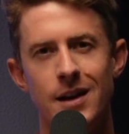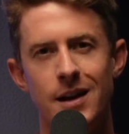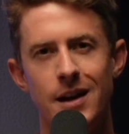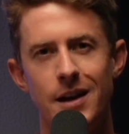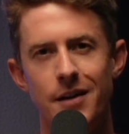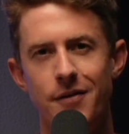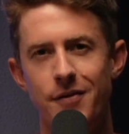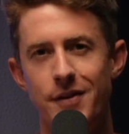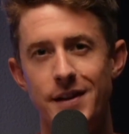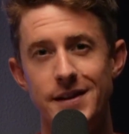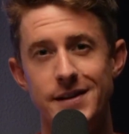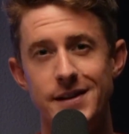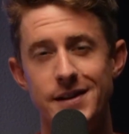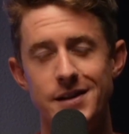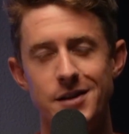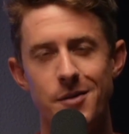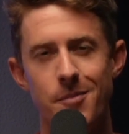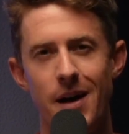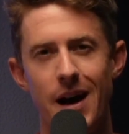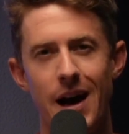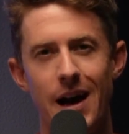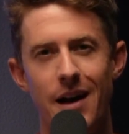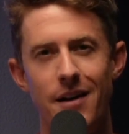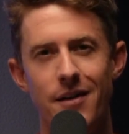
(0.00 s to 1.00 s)
If this is a
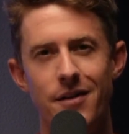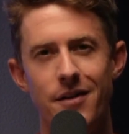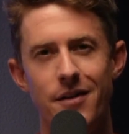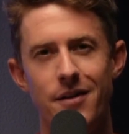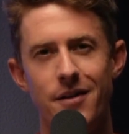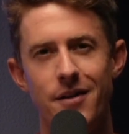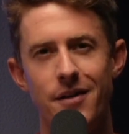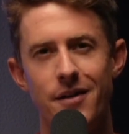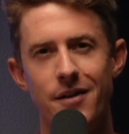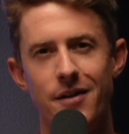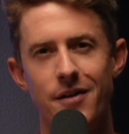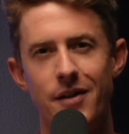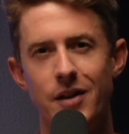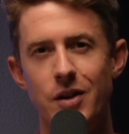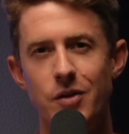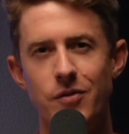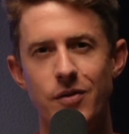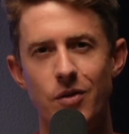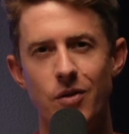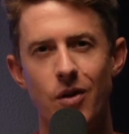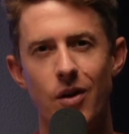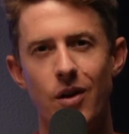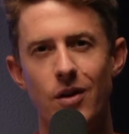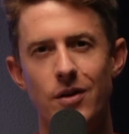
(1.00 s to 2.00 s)
path that you
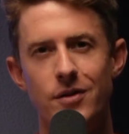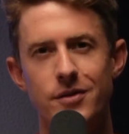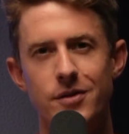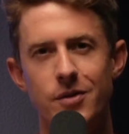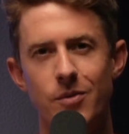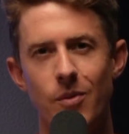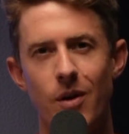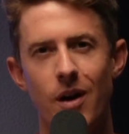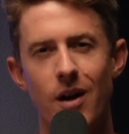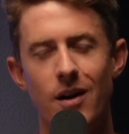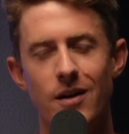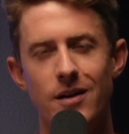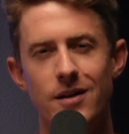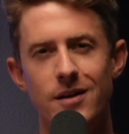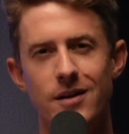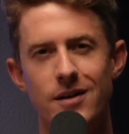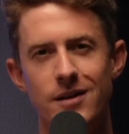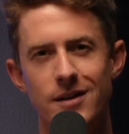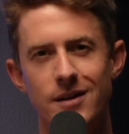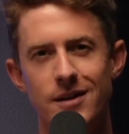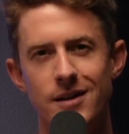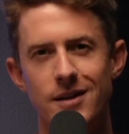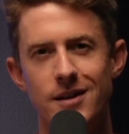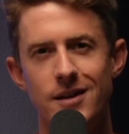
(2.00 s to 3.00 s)
feel called to walk,
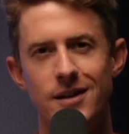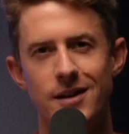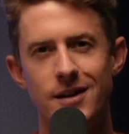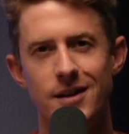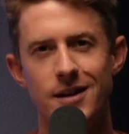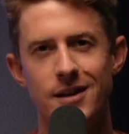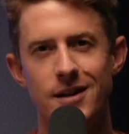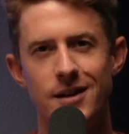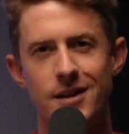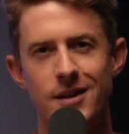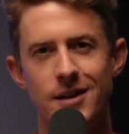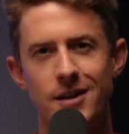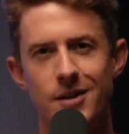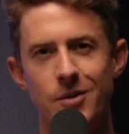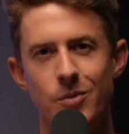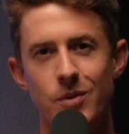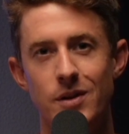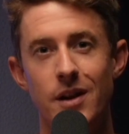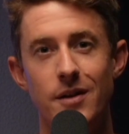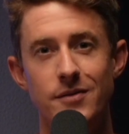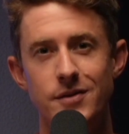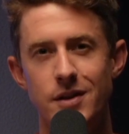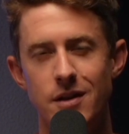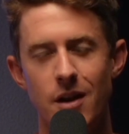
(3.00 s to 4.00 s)
we'd
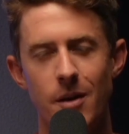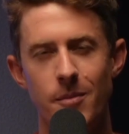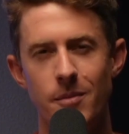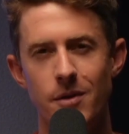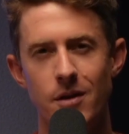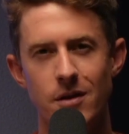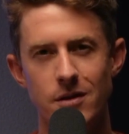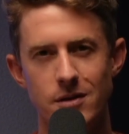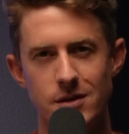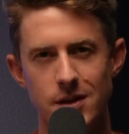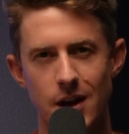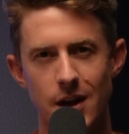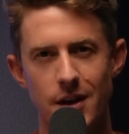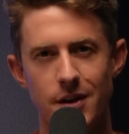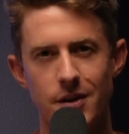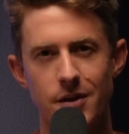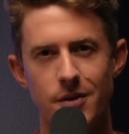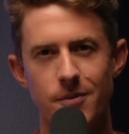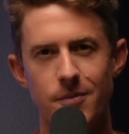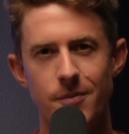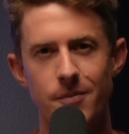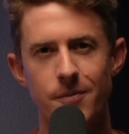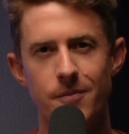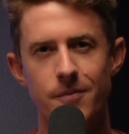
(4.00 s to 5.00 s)
love to come alongside
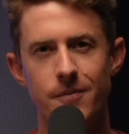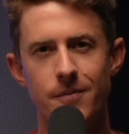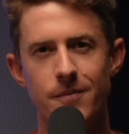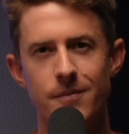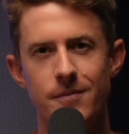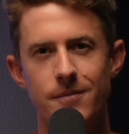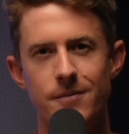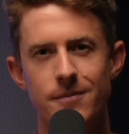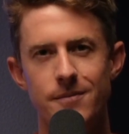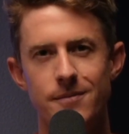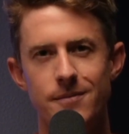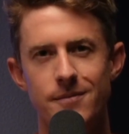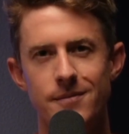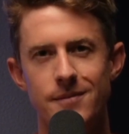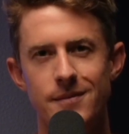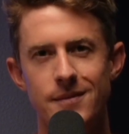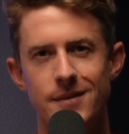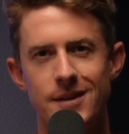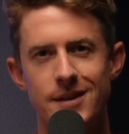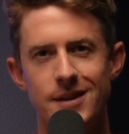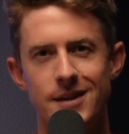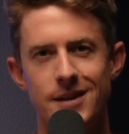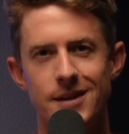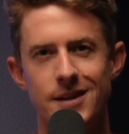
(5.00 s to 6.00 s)
you.
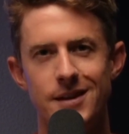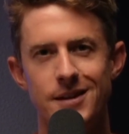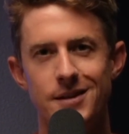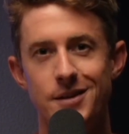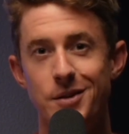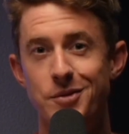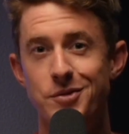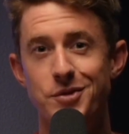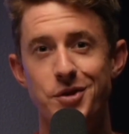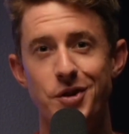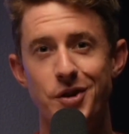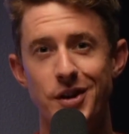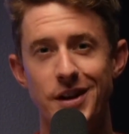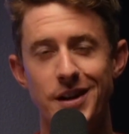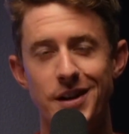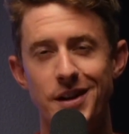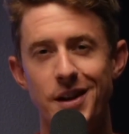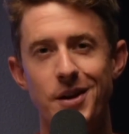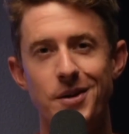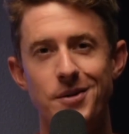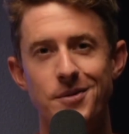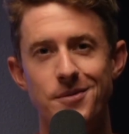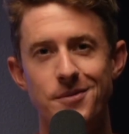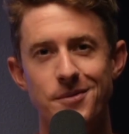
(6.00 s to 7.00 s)
Don't journey
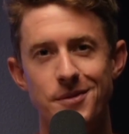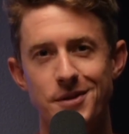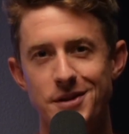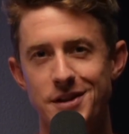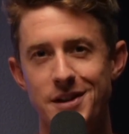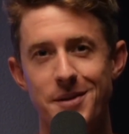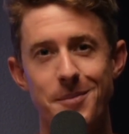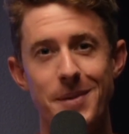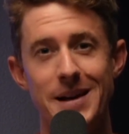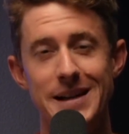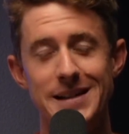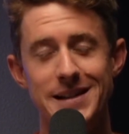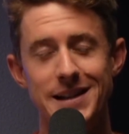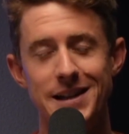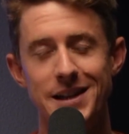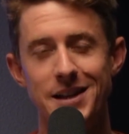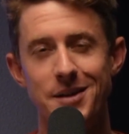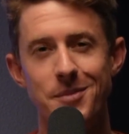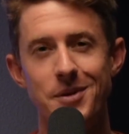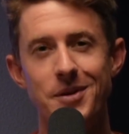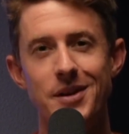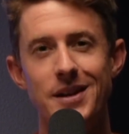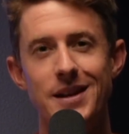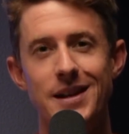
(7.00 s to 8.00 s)
alone. There's an amazing
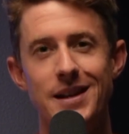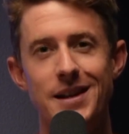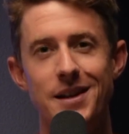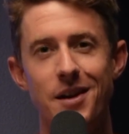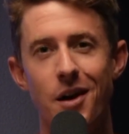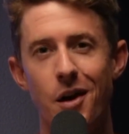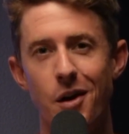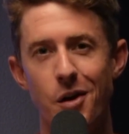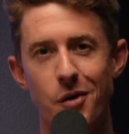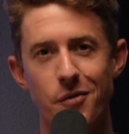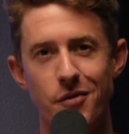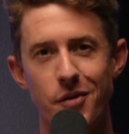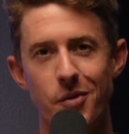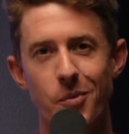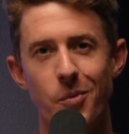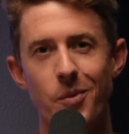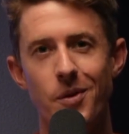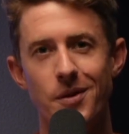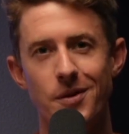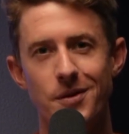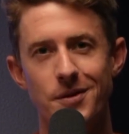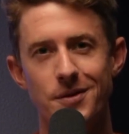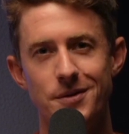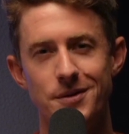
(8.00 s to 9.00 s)
community all over the
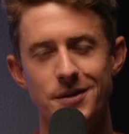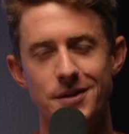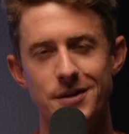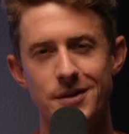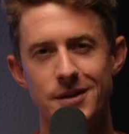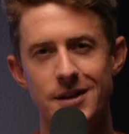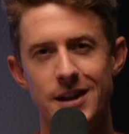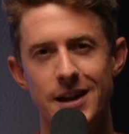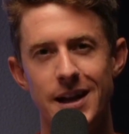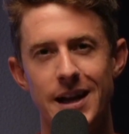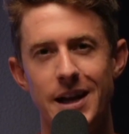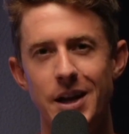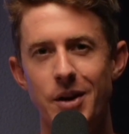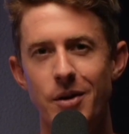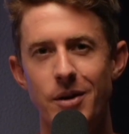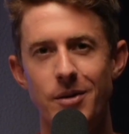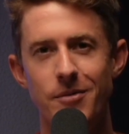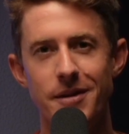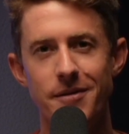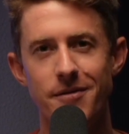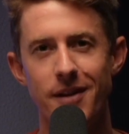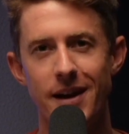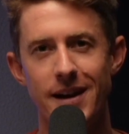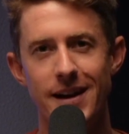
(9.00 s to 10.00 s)
world, here at
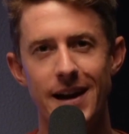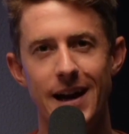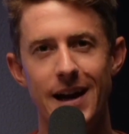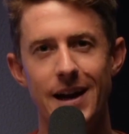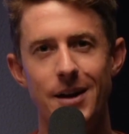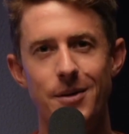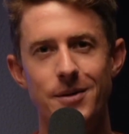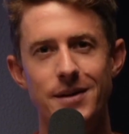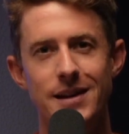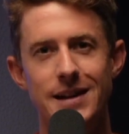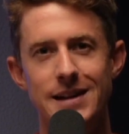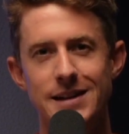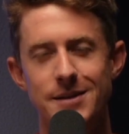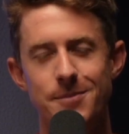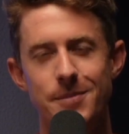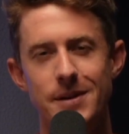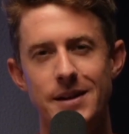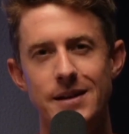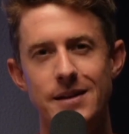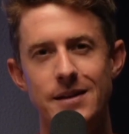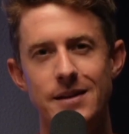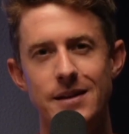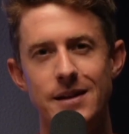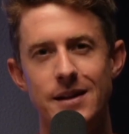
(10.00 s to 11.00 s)
ReFi DAO in
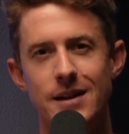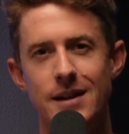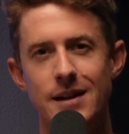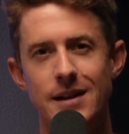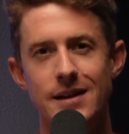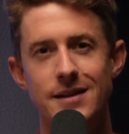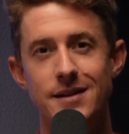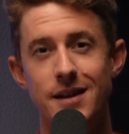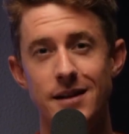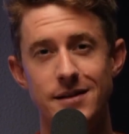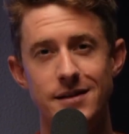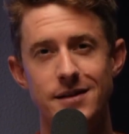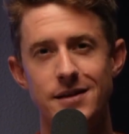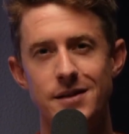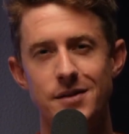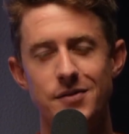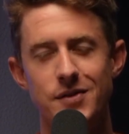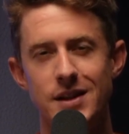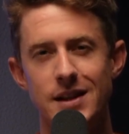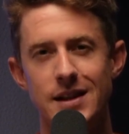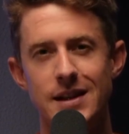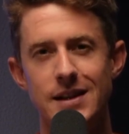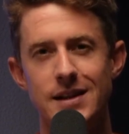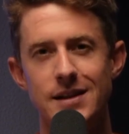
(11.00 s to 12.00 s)
Lisbon and in dozens of
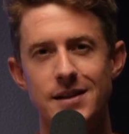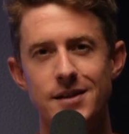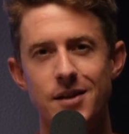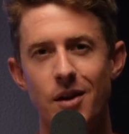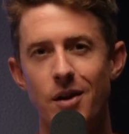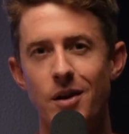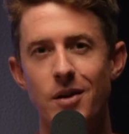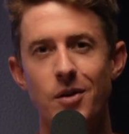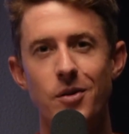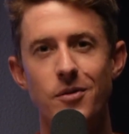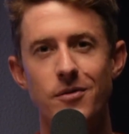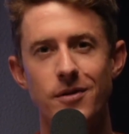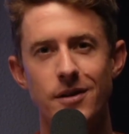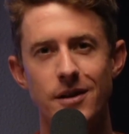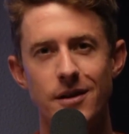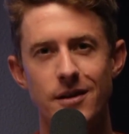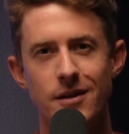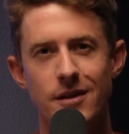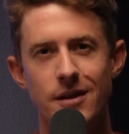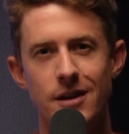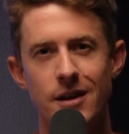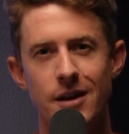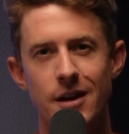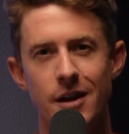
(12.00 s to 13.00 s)
cities all over,
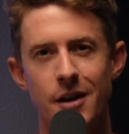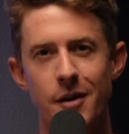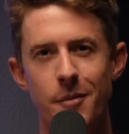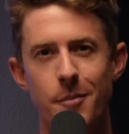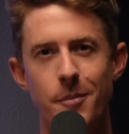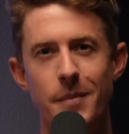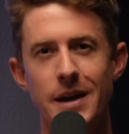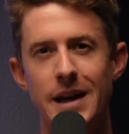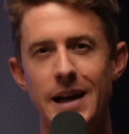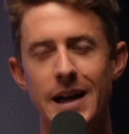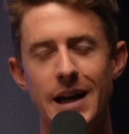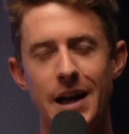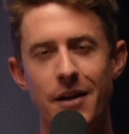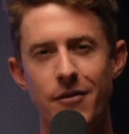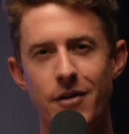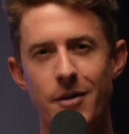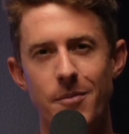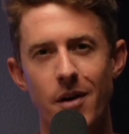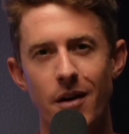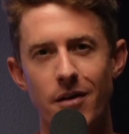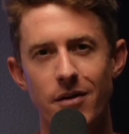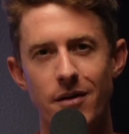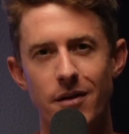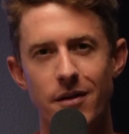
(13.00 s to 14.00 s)
meeting every
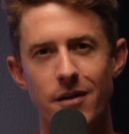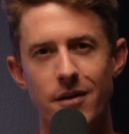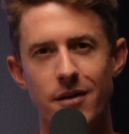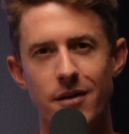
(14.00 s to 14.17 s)
month,